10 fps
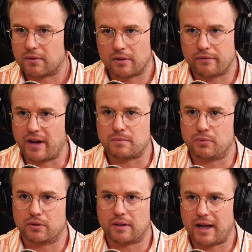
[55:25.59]
on
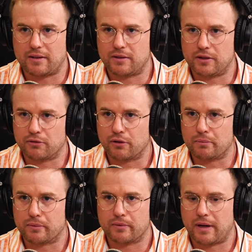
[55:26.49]
Facebook added to your
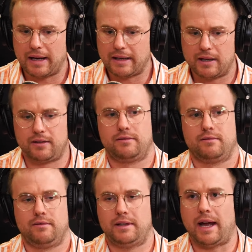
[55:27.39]
group, and then
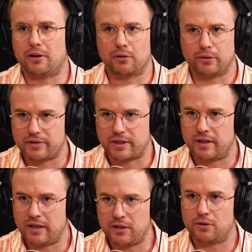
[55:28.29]
they are all of a
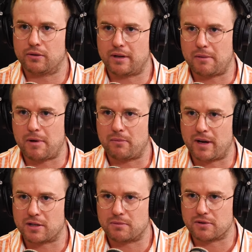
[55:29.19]
sudden in your email
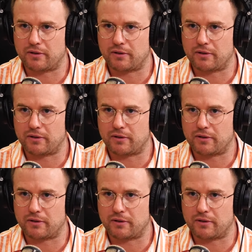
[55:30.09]
management